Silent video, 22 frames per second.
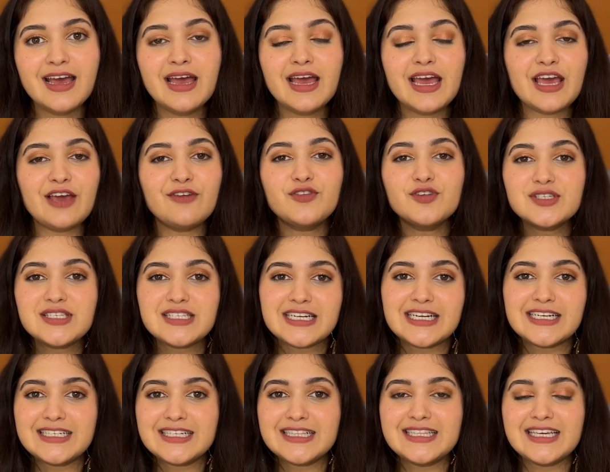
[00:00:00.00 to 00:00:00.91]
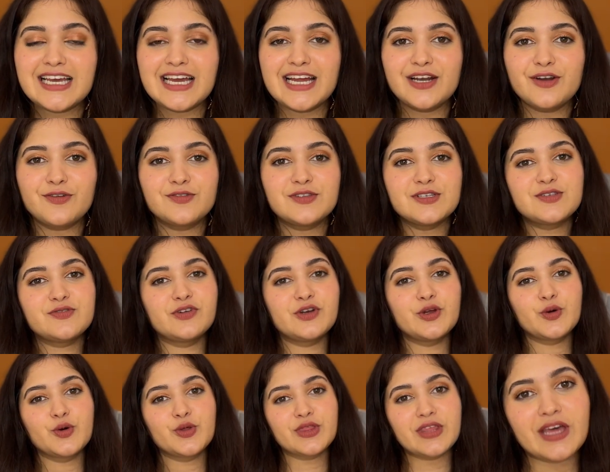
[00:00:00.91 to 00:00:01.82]
If you stayed till the end of this
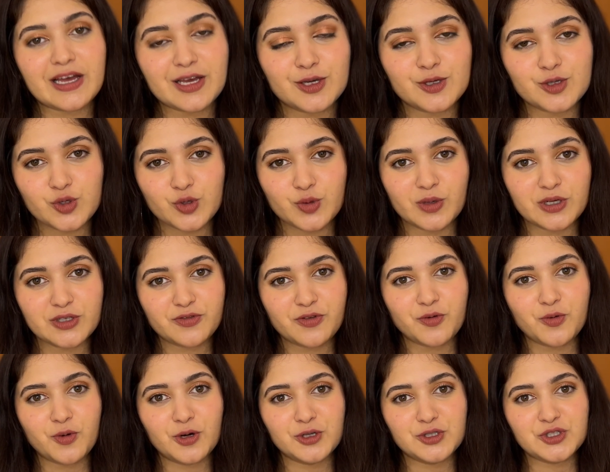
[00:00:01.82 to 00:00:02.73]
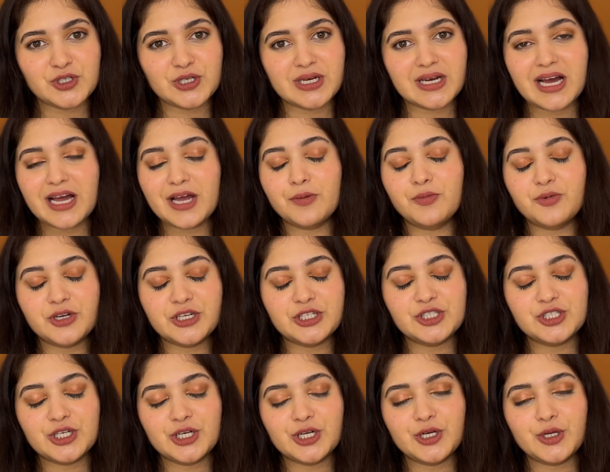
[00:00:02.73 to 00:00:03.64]
video, thank you so much for watching. I
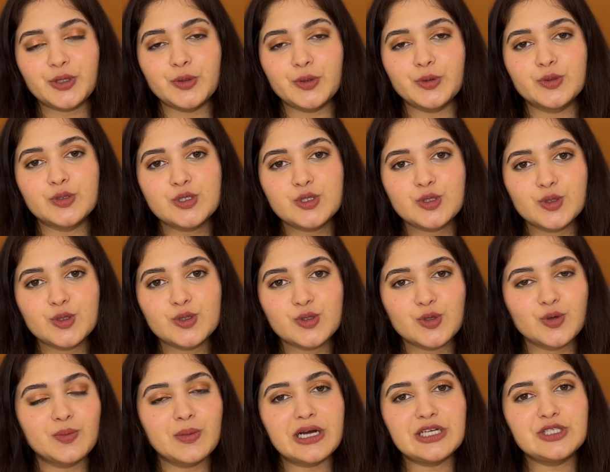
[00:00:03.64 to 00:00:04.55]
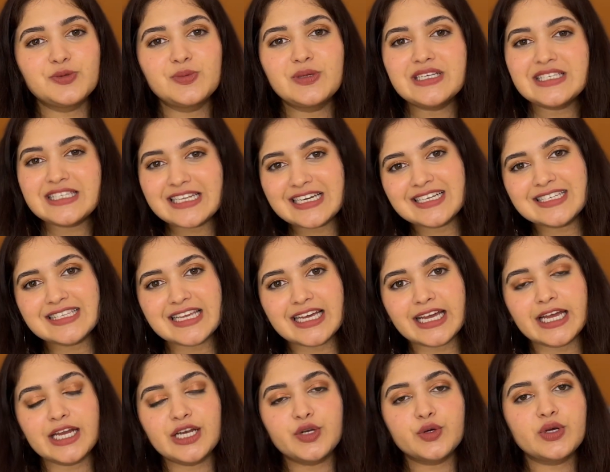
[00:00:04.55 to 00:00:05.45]
appreciate you so much. Please take a
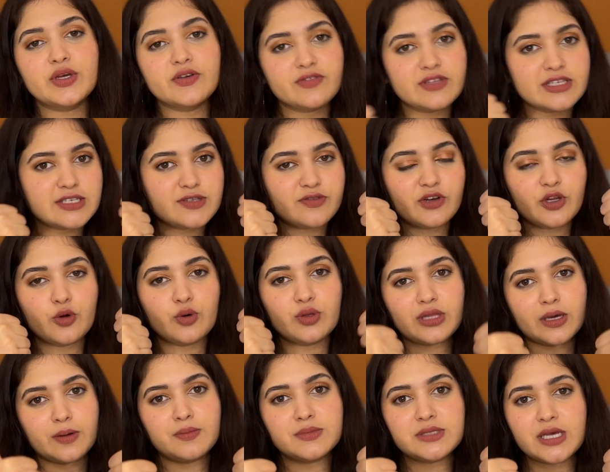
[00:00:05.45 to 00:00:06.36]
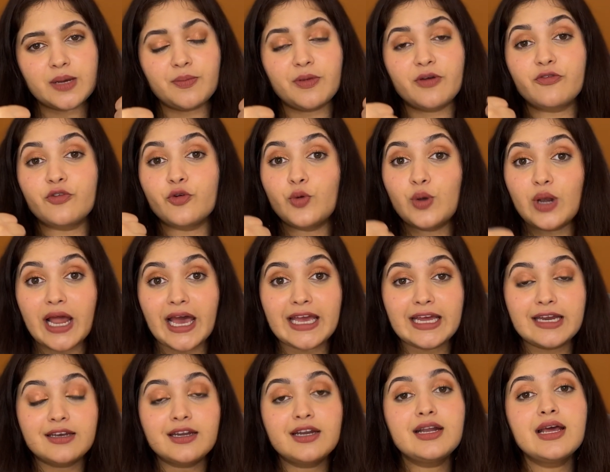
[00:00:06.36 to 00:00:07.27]
second to give this video a thumbs up if you
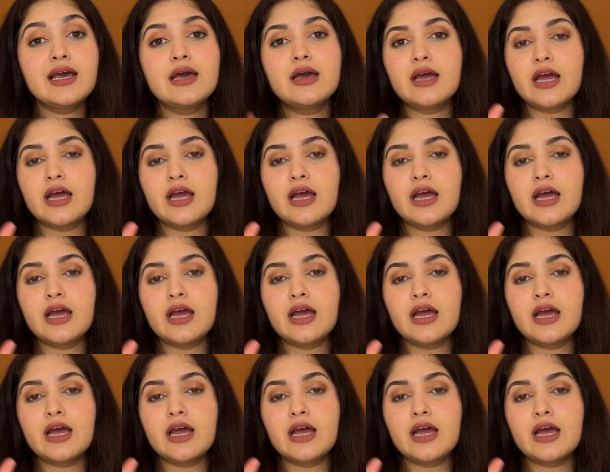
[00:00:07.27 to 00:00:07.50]
liked it.